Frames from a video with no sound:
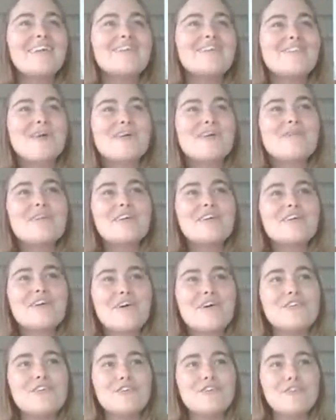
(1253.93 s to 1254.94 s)
So I want us
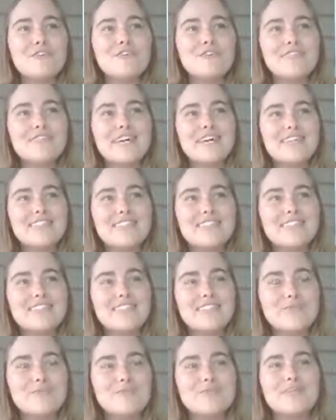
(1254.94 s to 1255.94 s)
all to reflect a
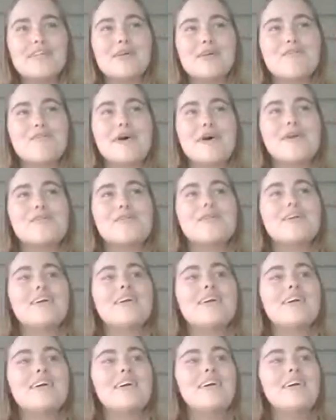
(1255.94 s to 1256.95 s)
little bit about
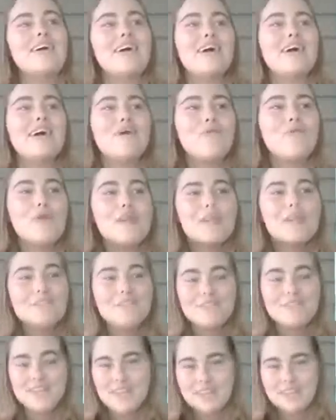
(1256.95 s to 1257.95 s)
what it
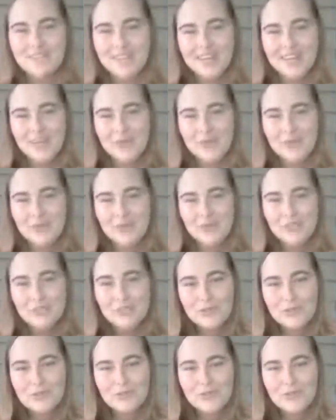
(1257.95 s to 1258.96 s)
feels like when we
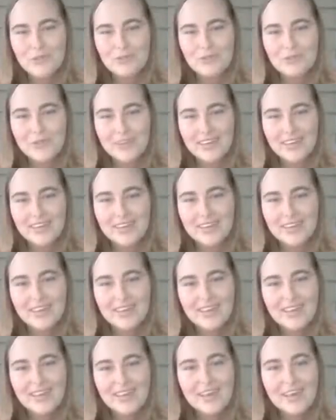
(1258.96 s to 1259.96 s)
do something
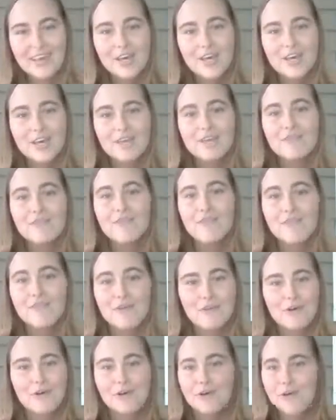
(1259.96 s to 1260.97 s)

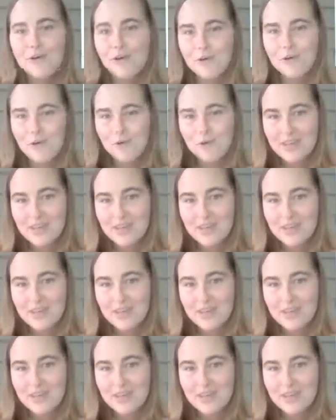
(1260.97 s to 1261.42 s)
for or